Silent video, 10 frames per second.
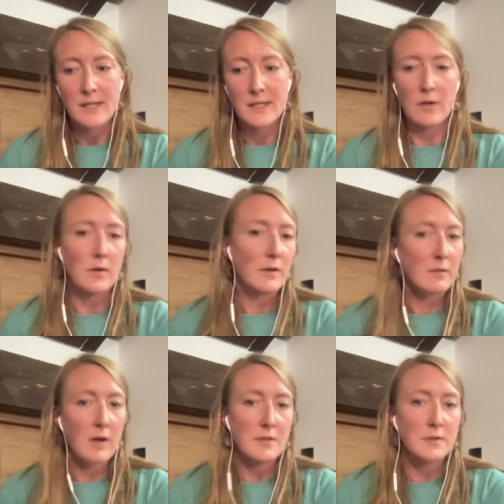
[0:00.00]
you know,
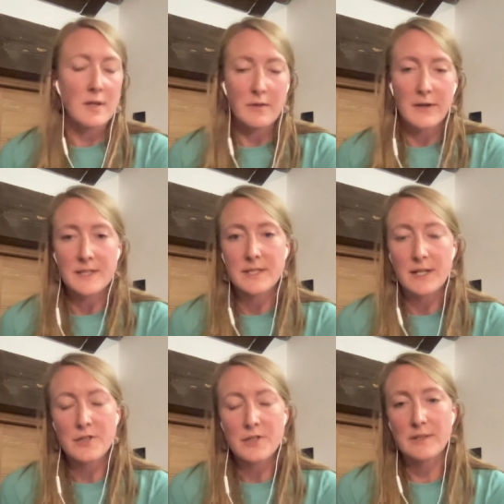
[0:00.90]
got to another aid
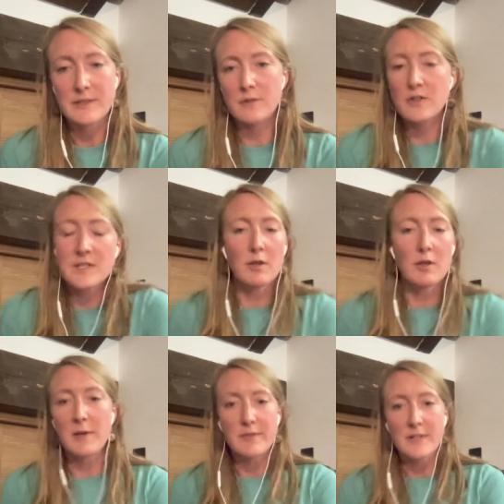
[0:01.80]
station. So just a
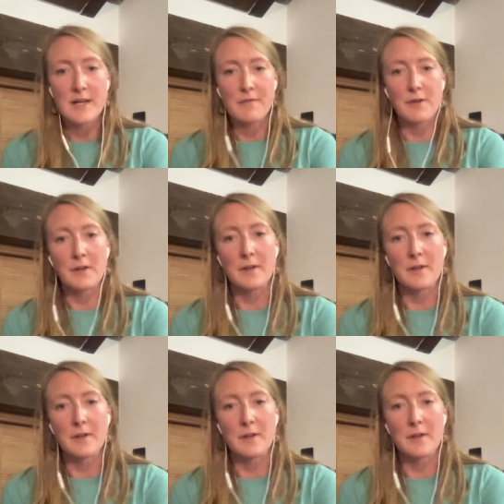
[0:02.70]
little bit of a
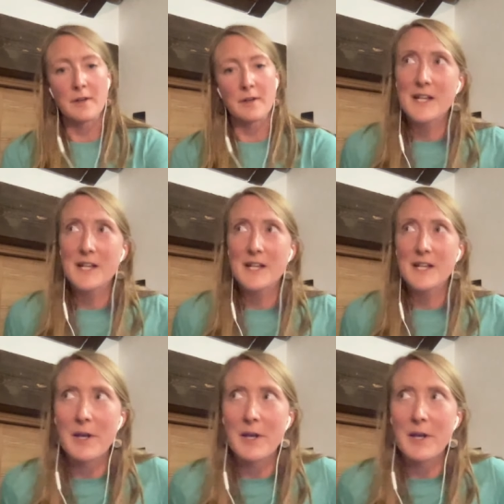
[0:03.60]
different dynamic.
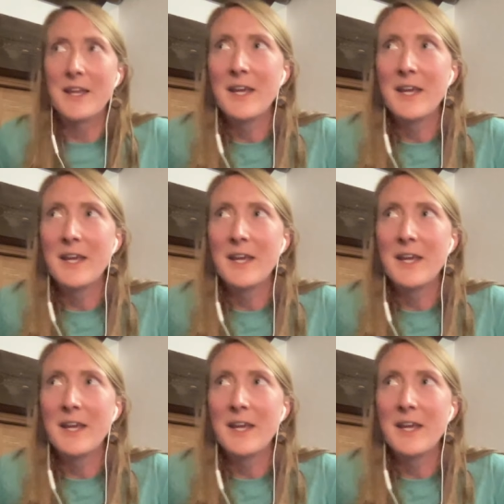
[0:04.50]
And